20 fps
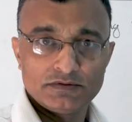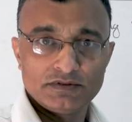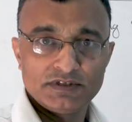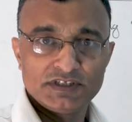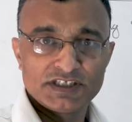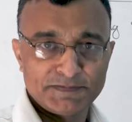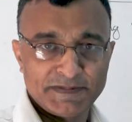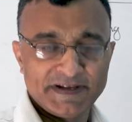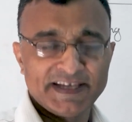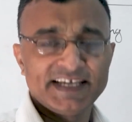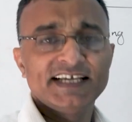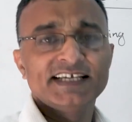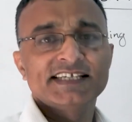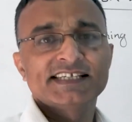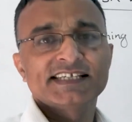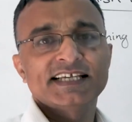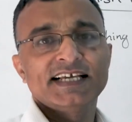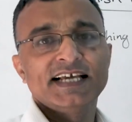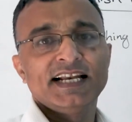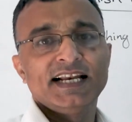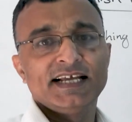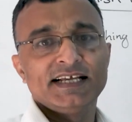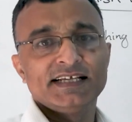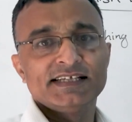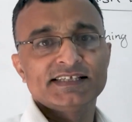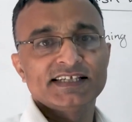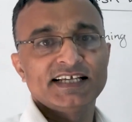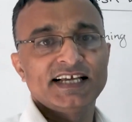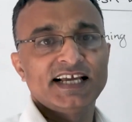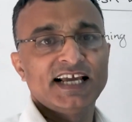Speaking skill
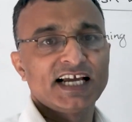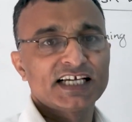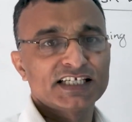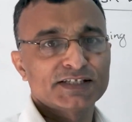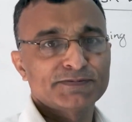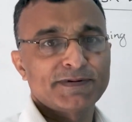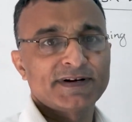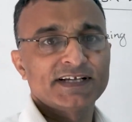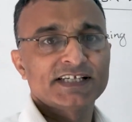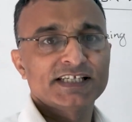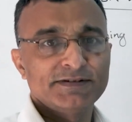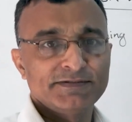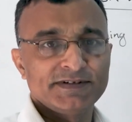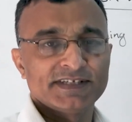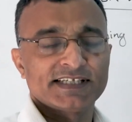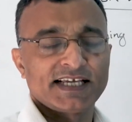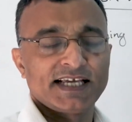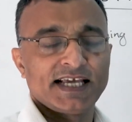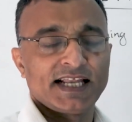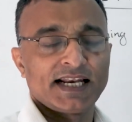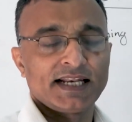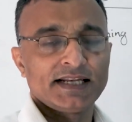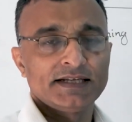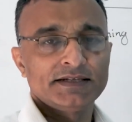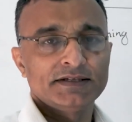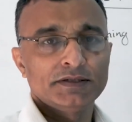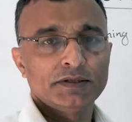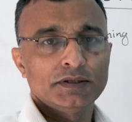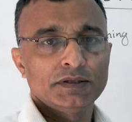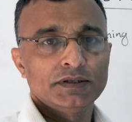is expressive skill,
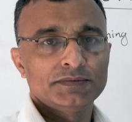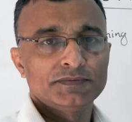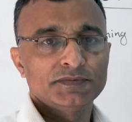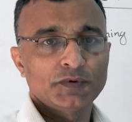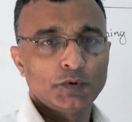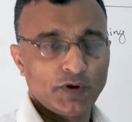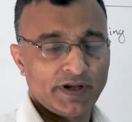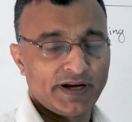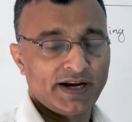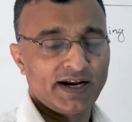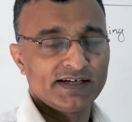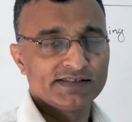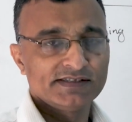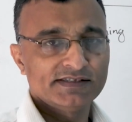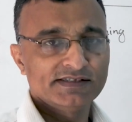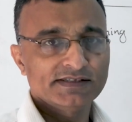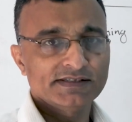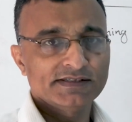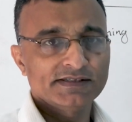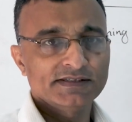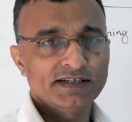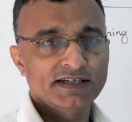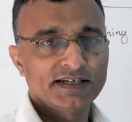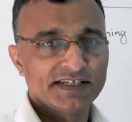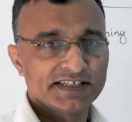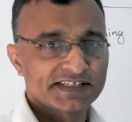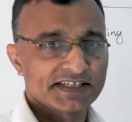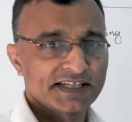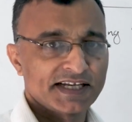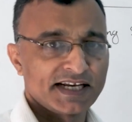whereas
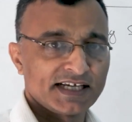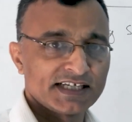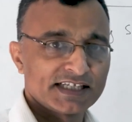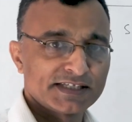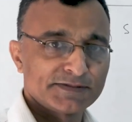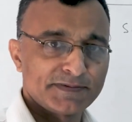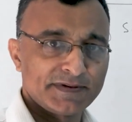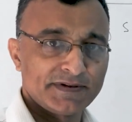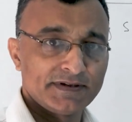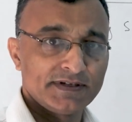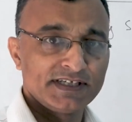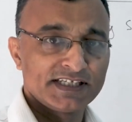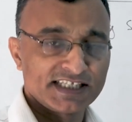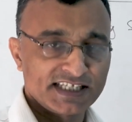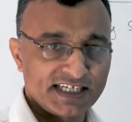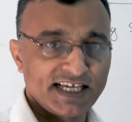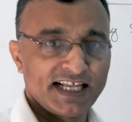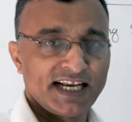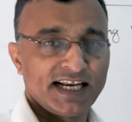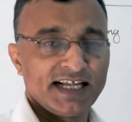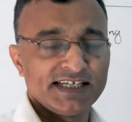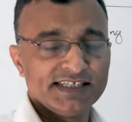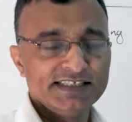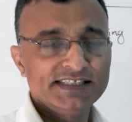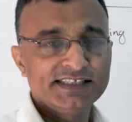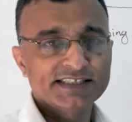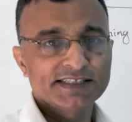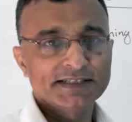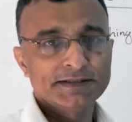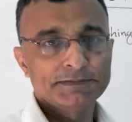listening skill
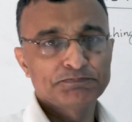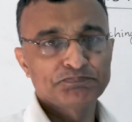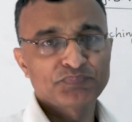is